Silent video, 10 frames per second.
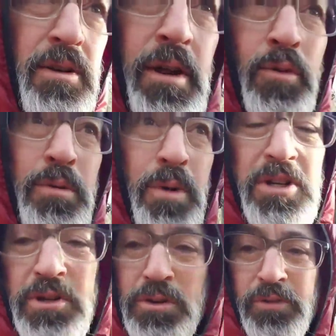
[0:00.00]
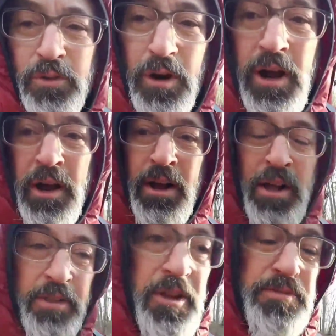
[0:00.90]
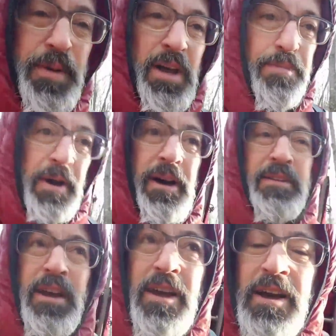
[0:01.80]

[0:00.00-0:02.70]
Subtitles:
so they weren't much use for this backpack.